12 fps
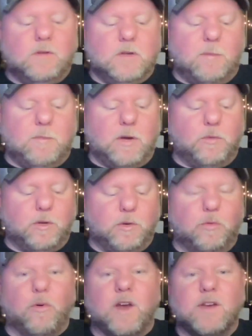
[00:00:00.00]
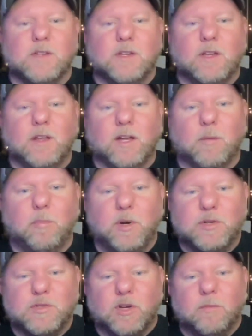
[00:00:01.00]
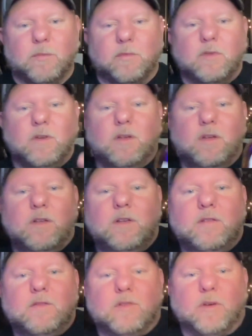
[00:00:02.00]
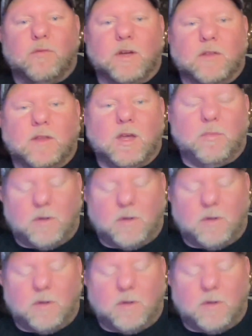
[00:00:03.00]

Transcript: I'm not going to go crazy and get like a bunch of them, stuff like that.